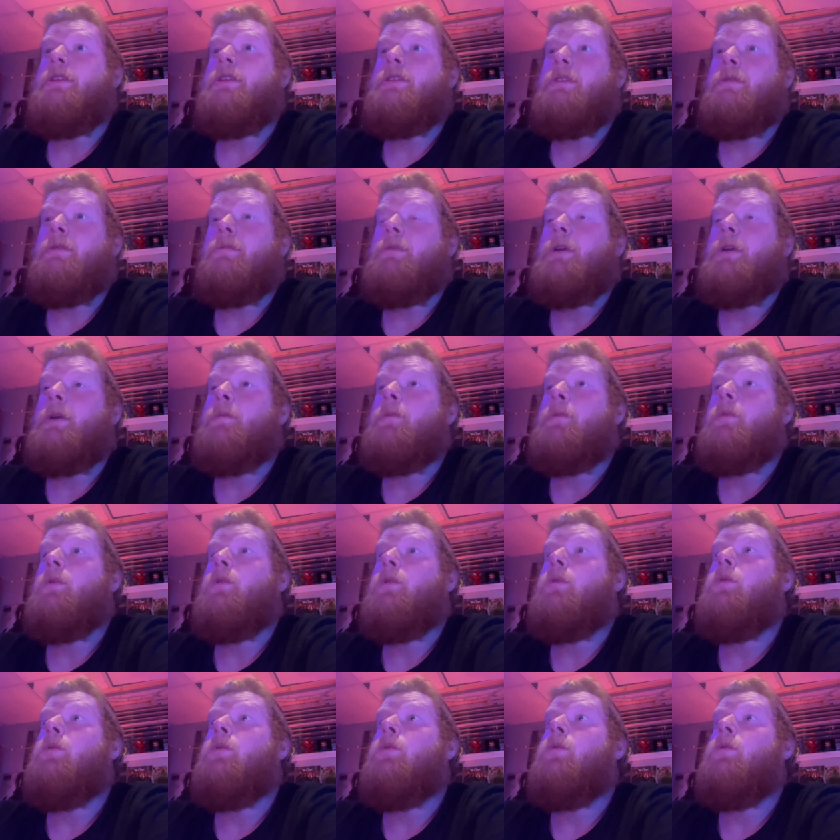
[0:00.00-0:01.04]
to the people
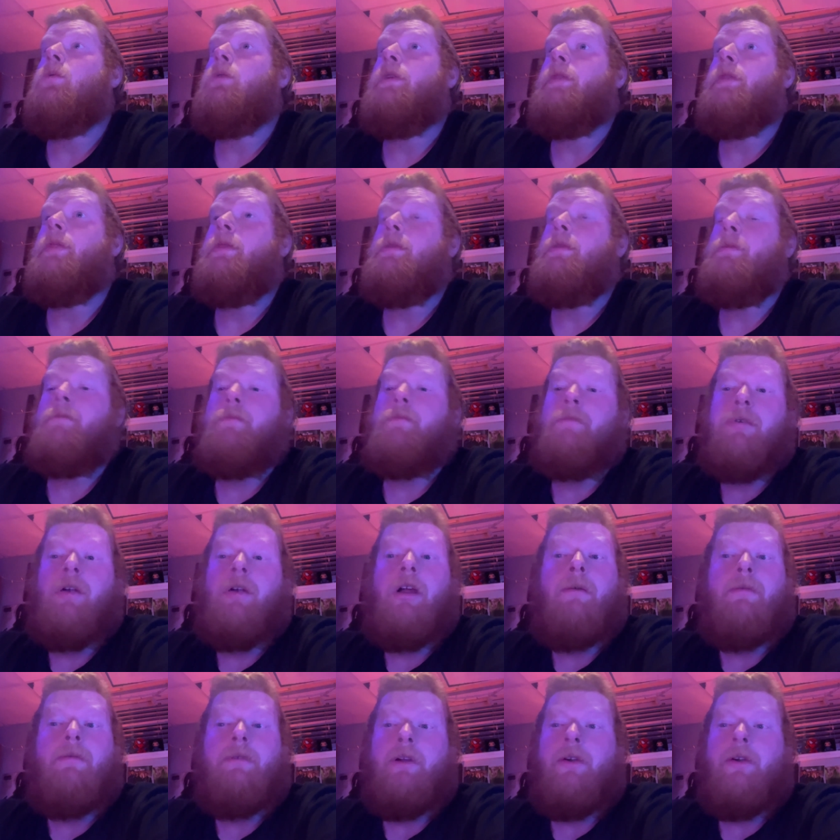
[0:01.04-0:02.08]
who
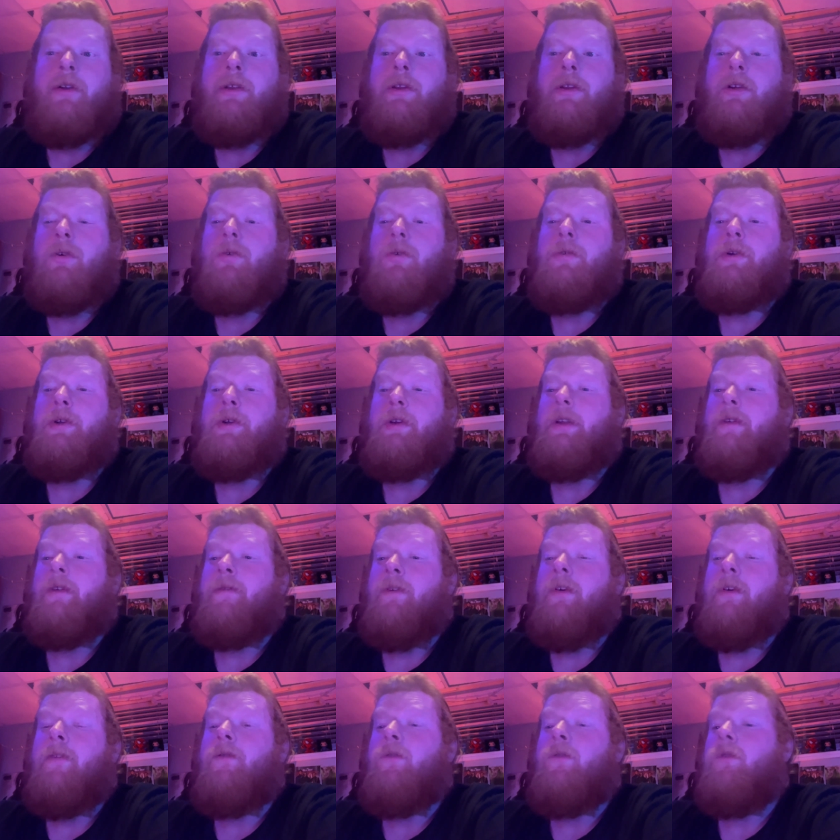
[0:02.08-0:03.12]
probably already know who they're going to
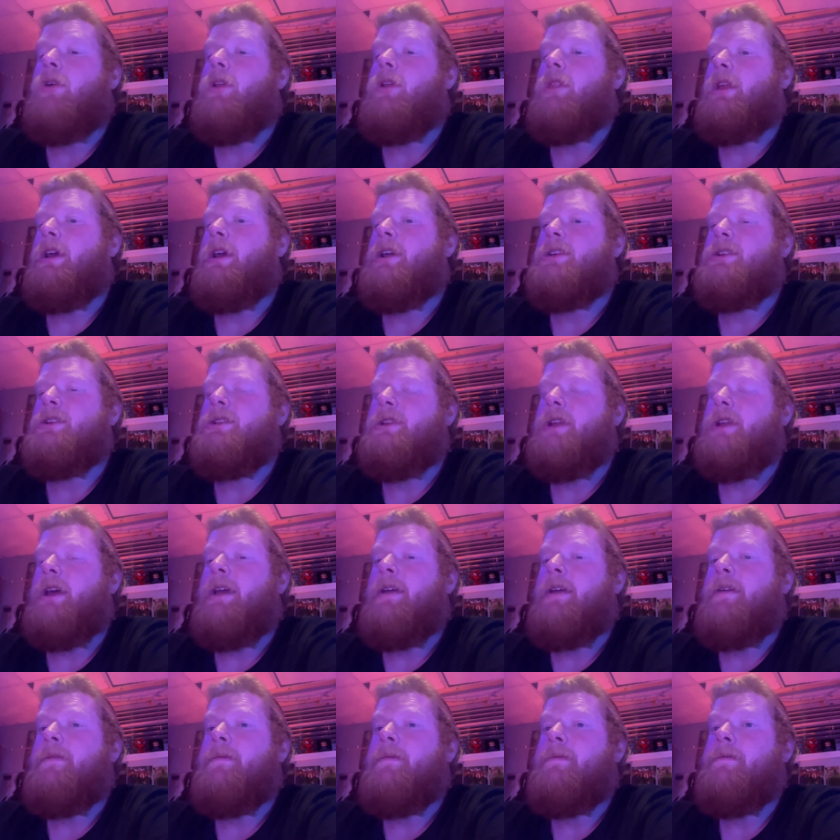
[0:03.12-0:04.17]
vote for on election day.
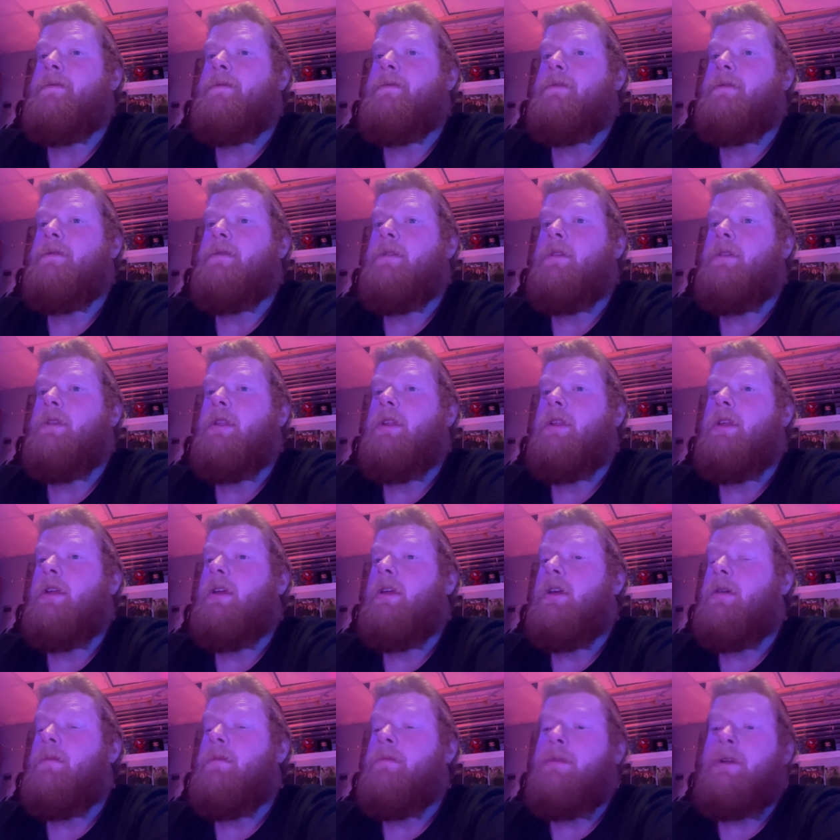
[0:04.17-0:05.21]

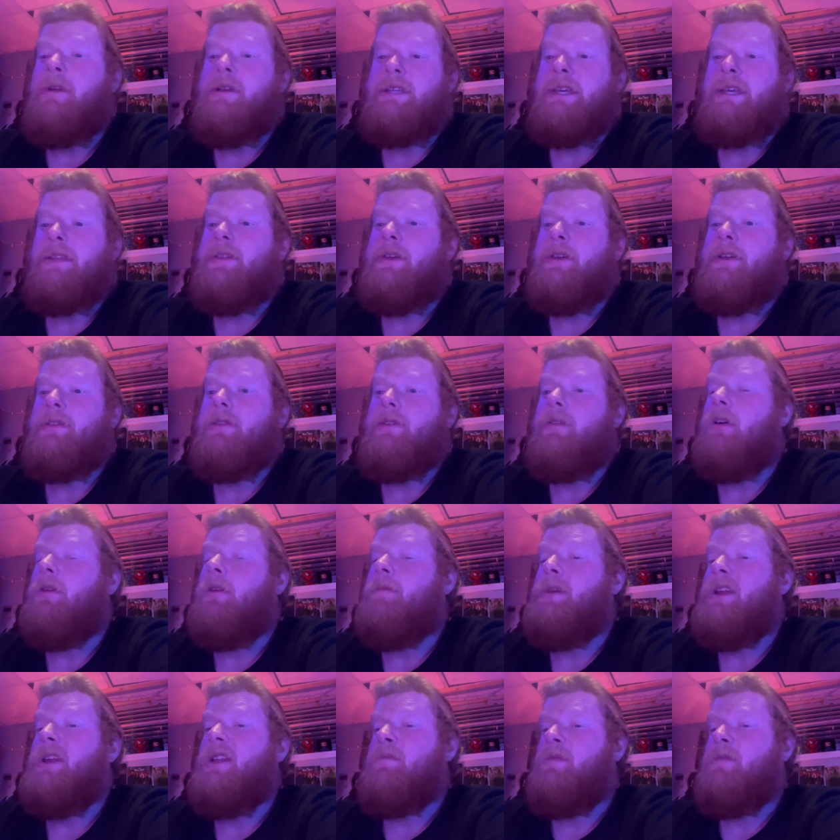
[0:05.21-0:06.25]
Because I think there are
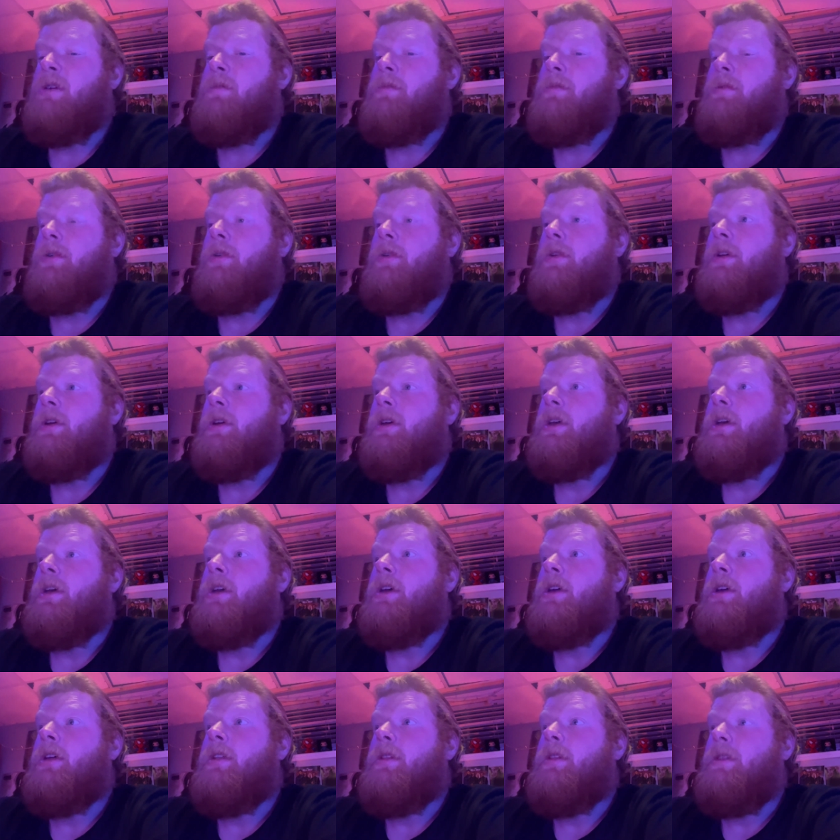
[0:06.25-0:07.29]
many people
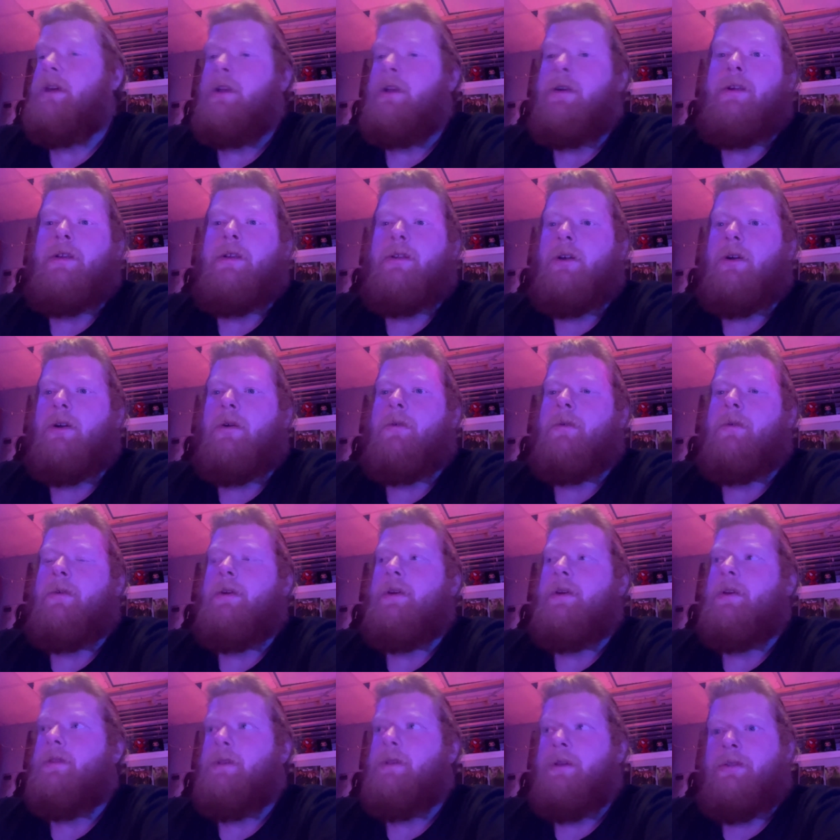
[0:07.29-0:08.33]
that already know
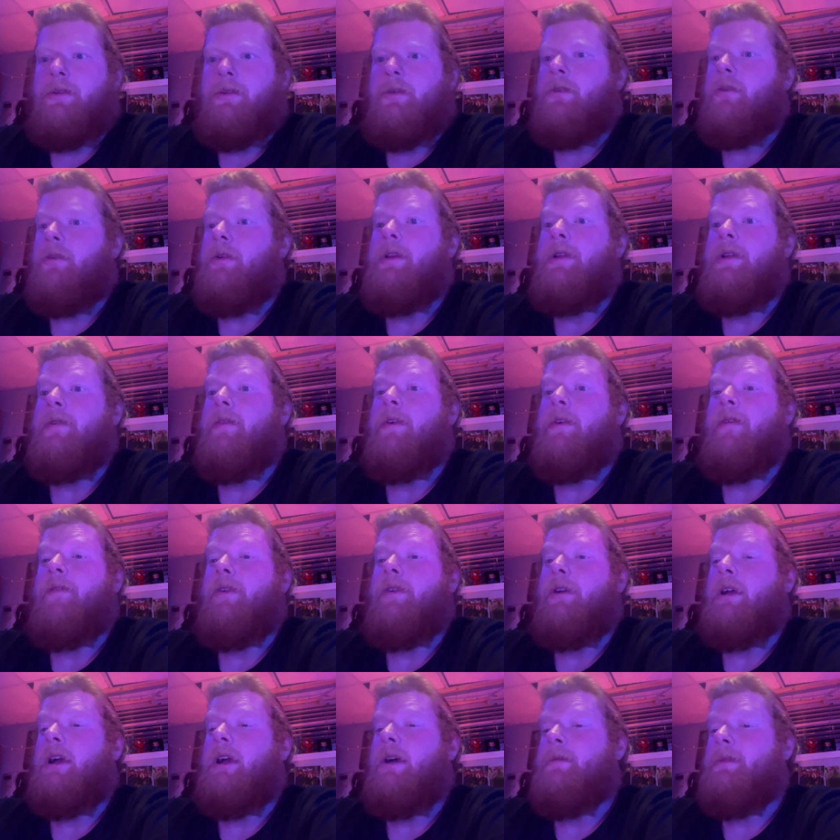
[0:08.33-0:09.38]
that they're going to vote for
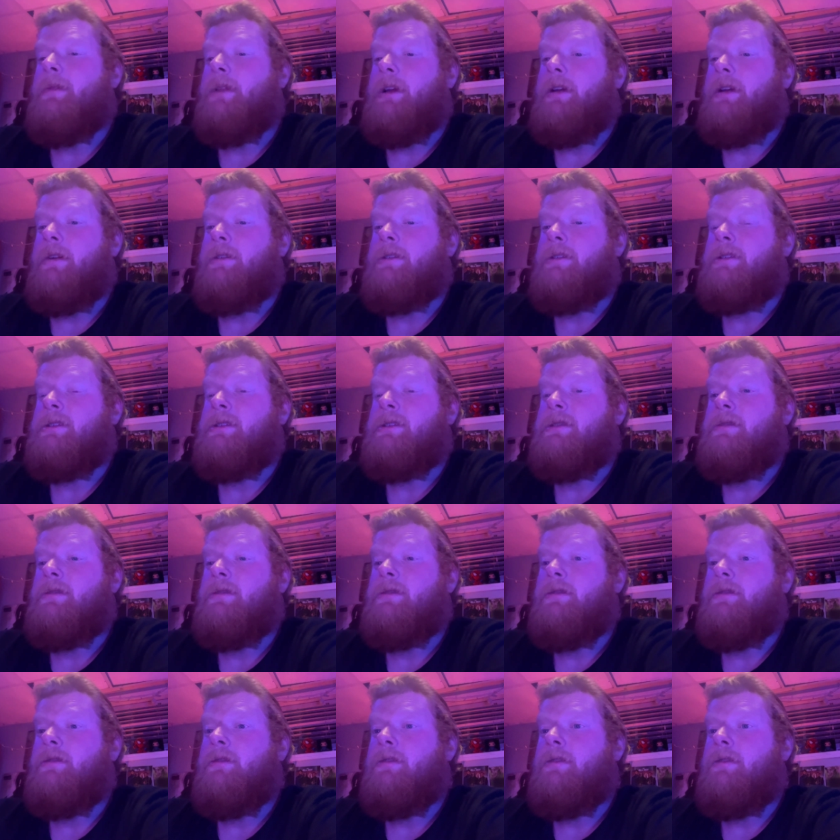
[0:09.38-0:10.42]
Kamala Harris.
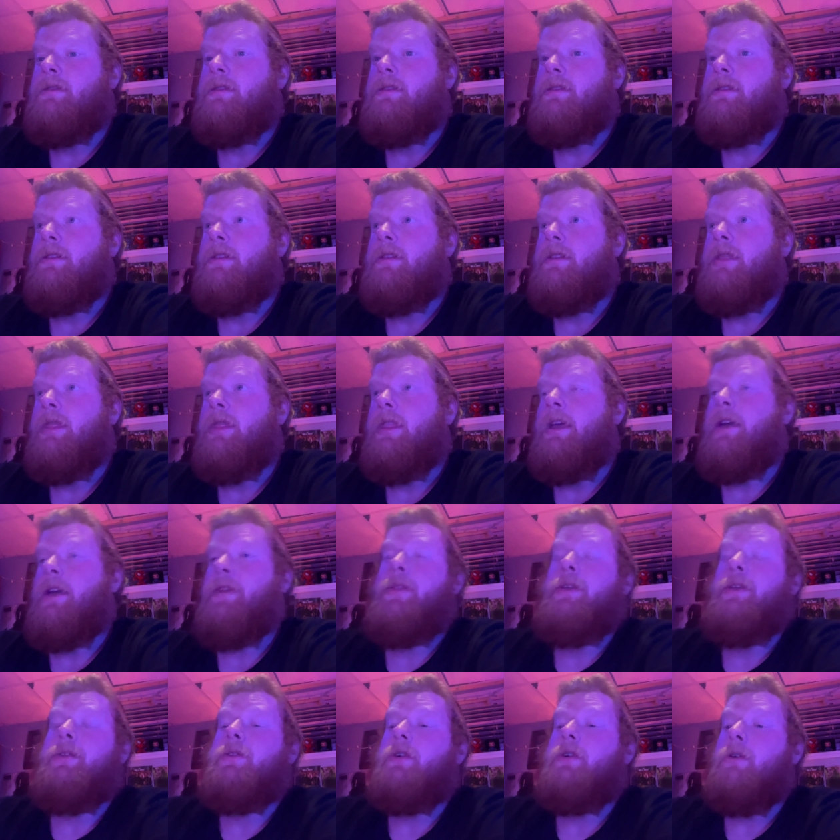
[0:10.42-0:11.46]
I
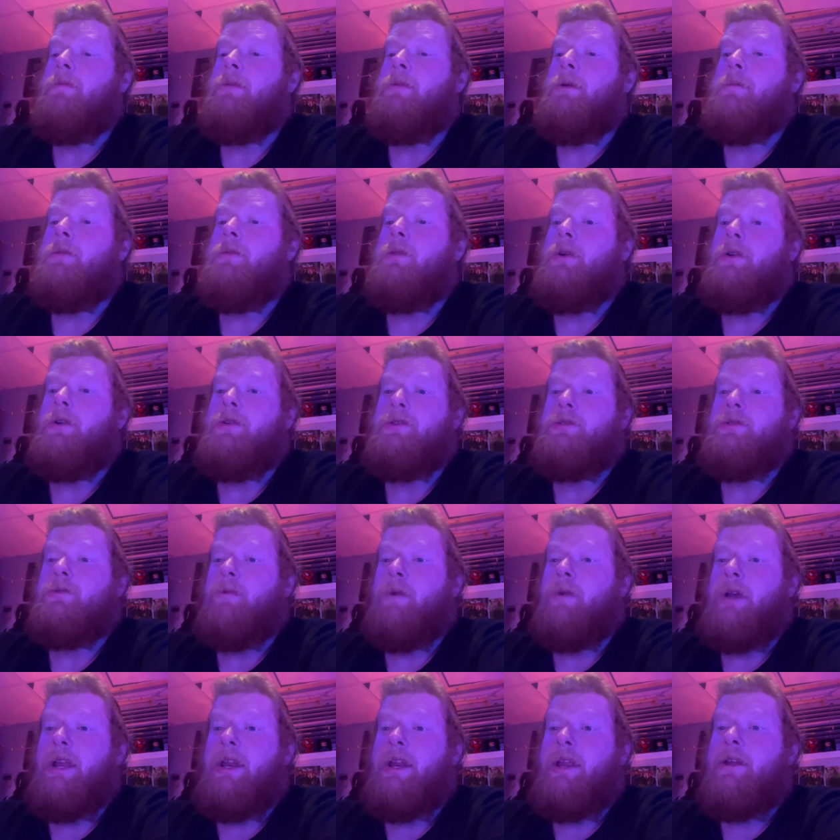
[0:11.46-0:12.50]
think there are people that are just
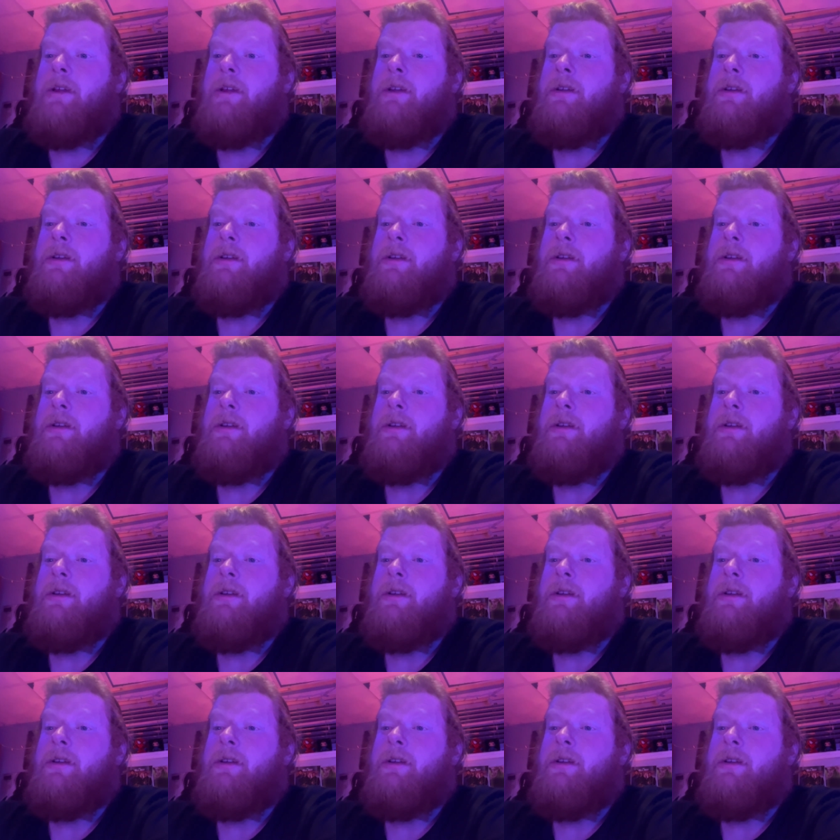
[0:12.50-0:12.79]
waiting